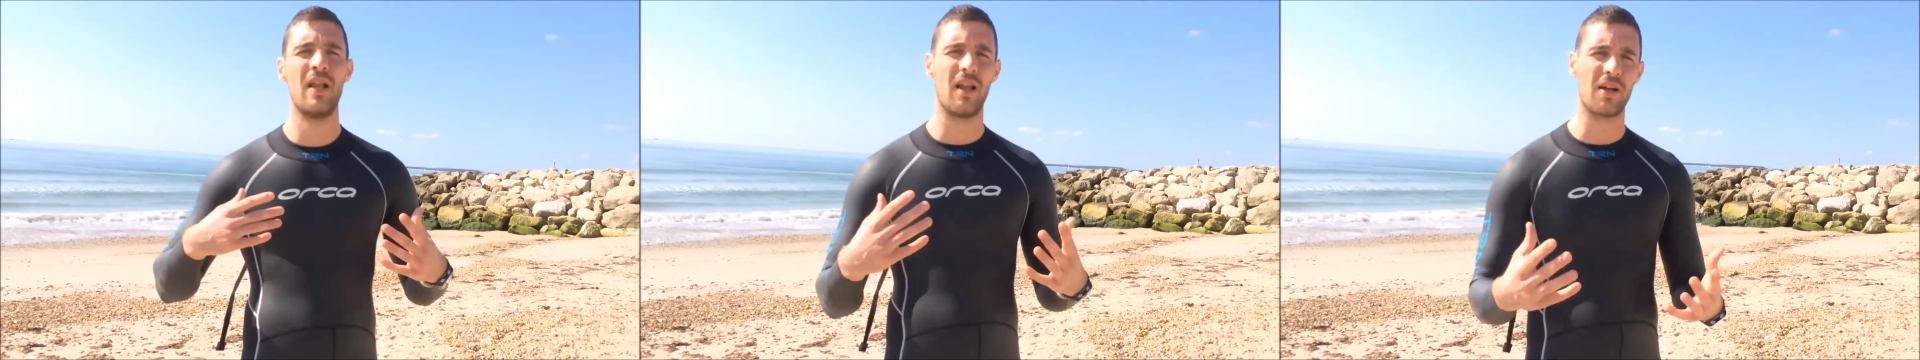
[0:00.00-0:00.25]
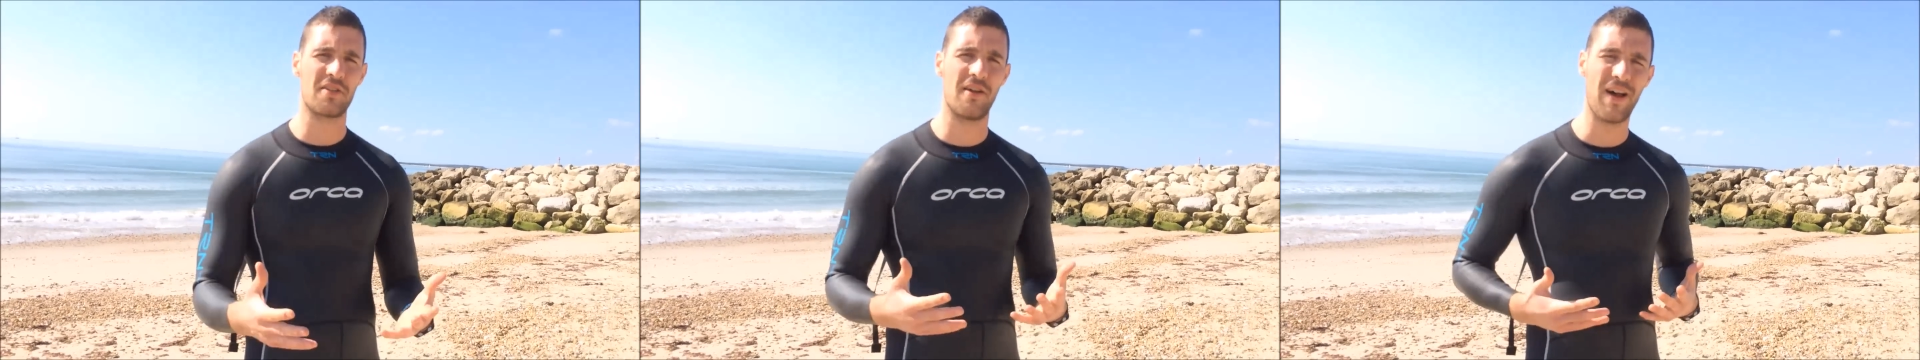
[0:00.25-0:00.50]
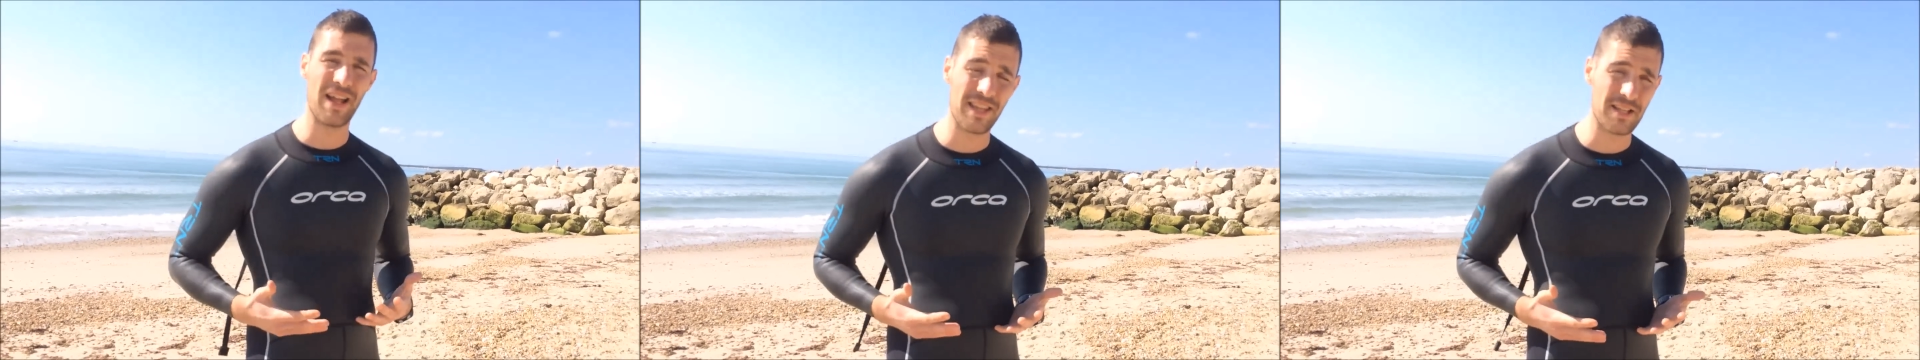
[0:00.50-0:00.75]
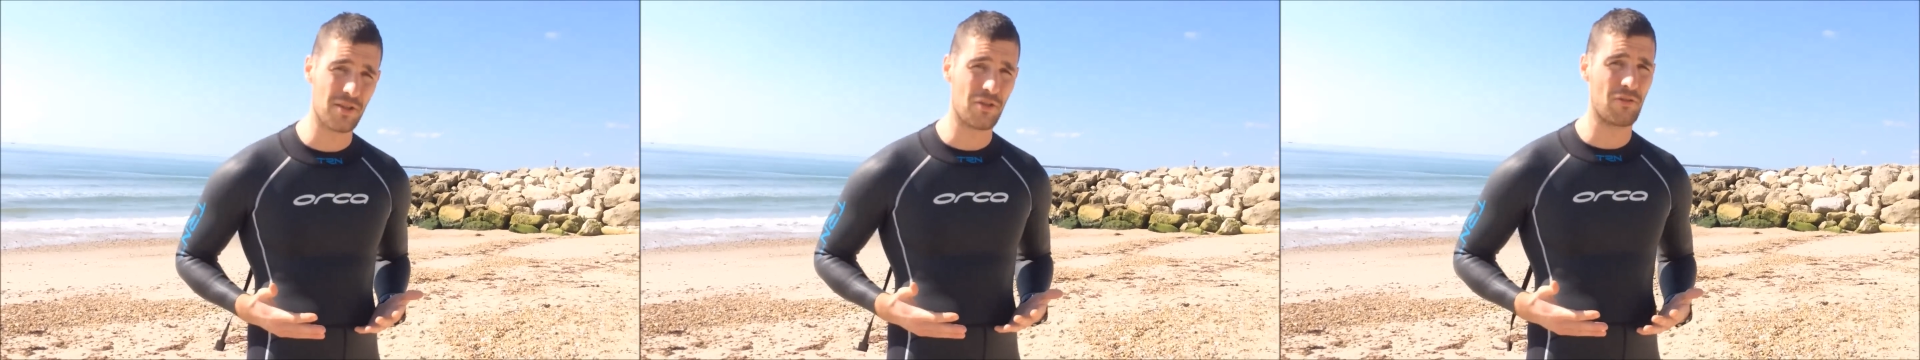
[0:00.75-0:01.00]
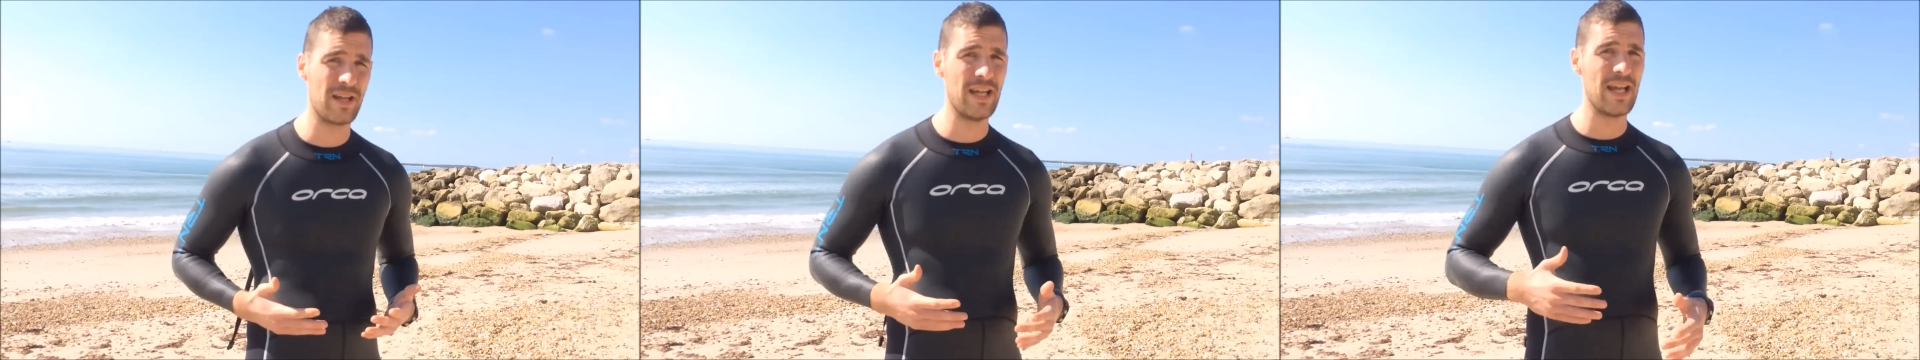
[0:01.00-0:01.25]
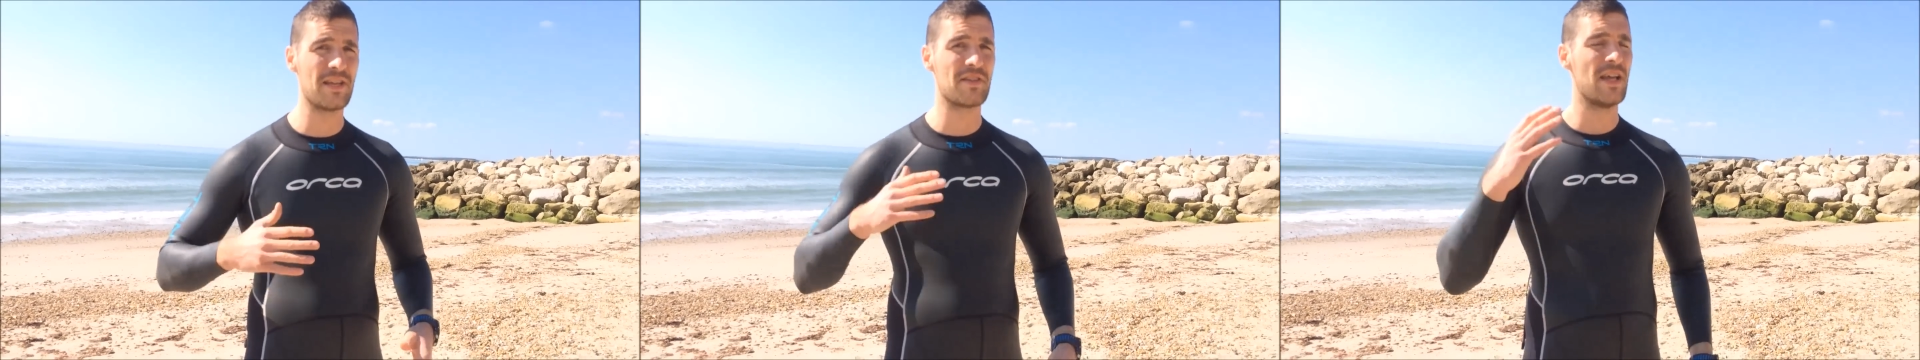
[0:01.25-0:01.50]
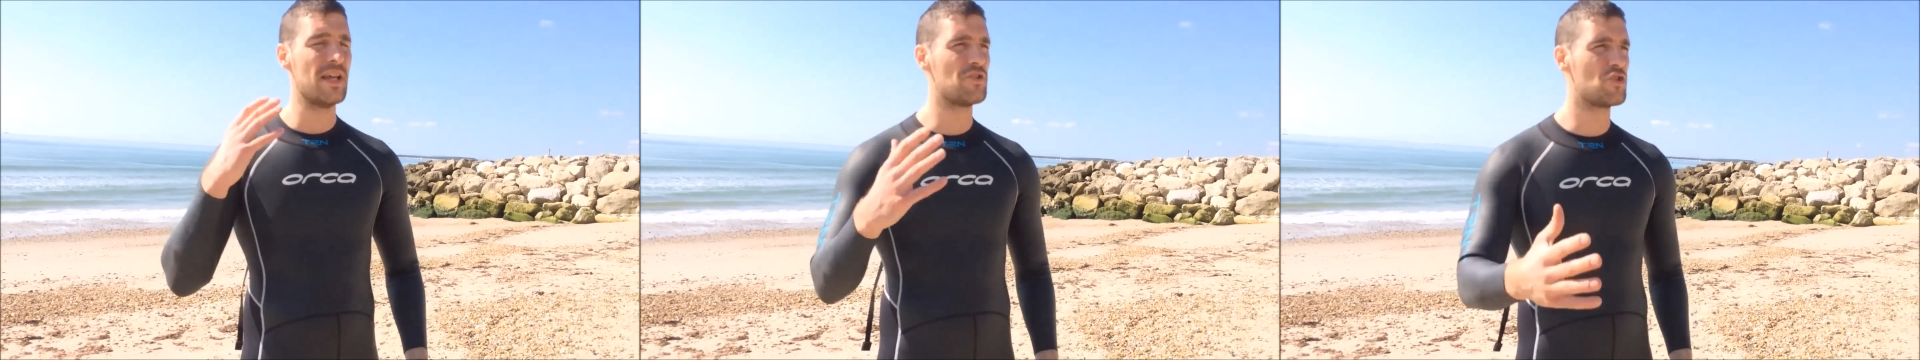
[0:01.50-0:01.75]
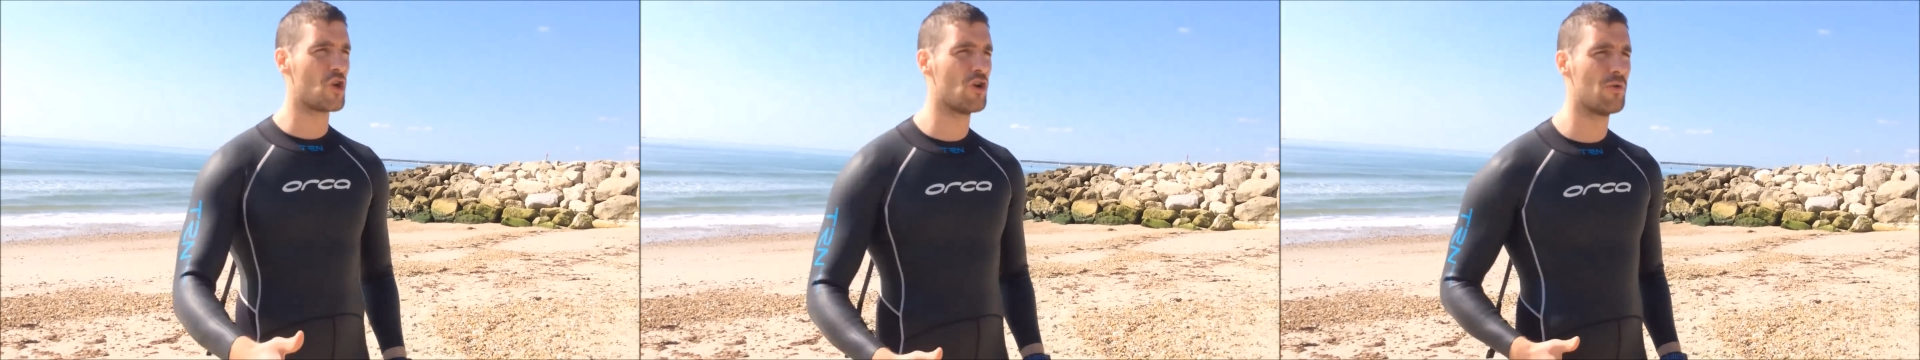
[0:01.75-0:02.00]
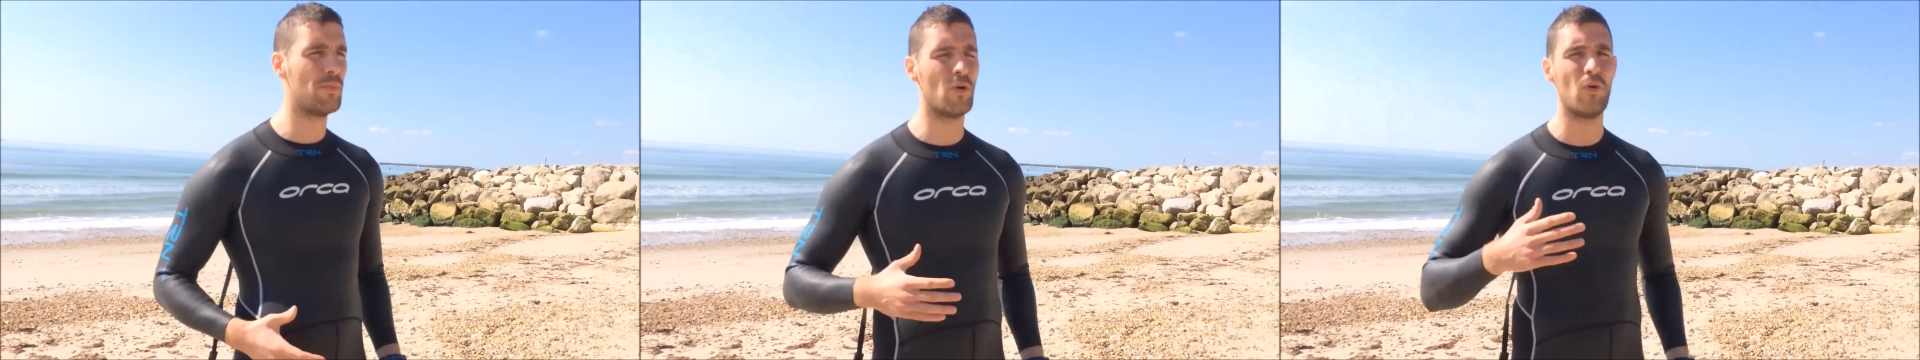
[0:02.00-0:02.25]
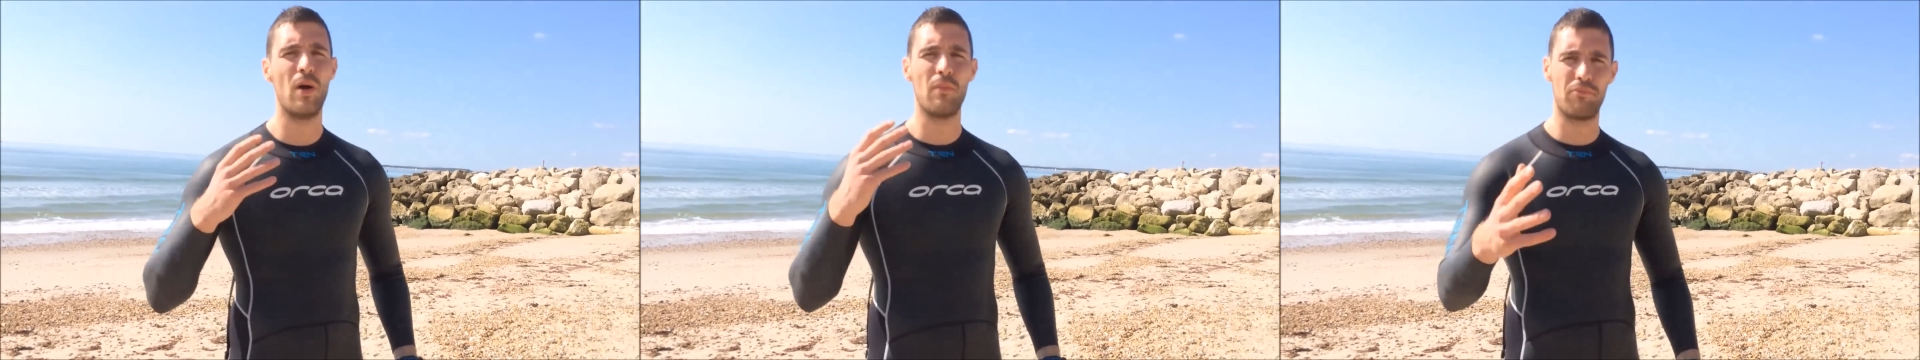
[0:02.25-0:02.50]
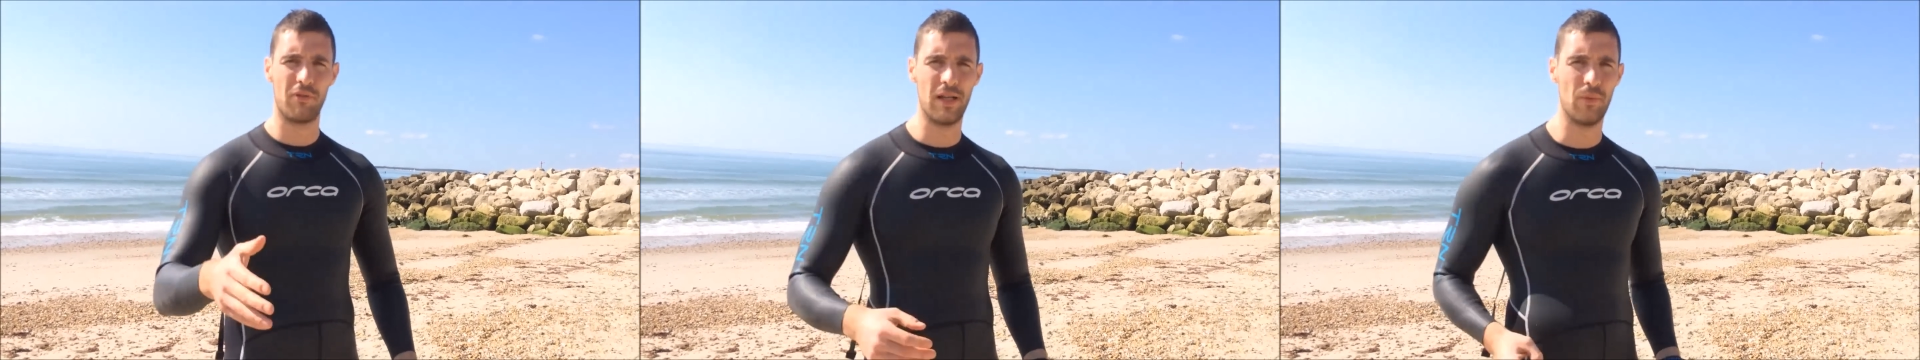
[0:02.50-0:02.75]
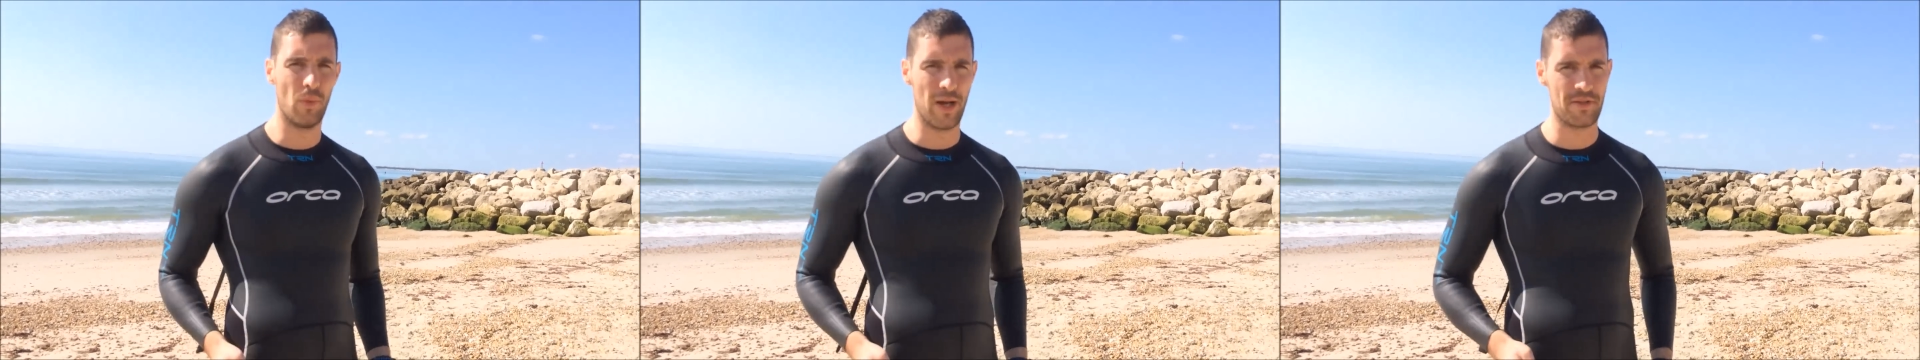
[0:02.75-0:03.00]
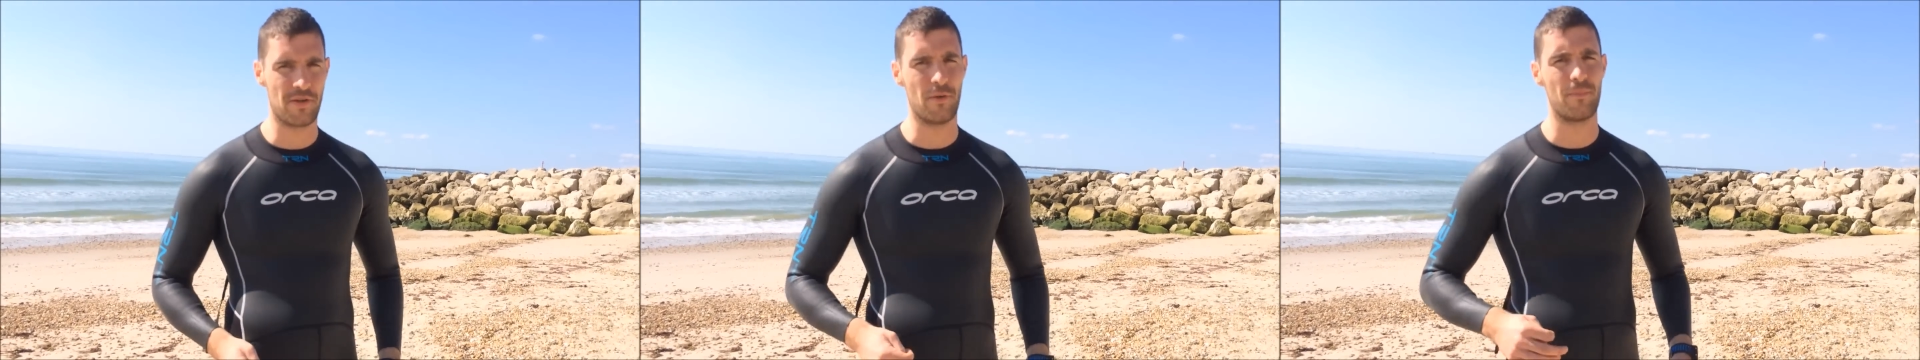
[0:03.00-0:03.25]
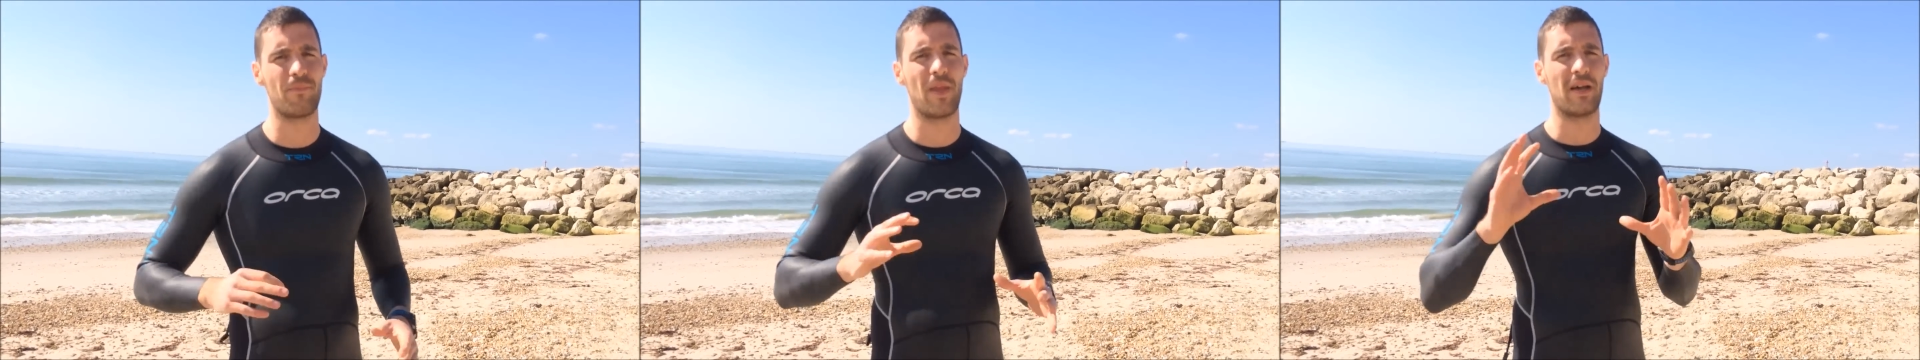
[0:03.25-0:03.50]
Like I said, I've had this for 3 years. It's durable, brilliant wetsuit.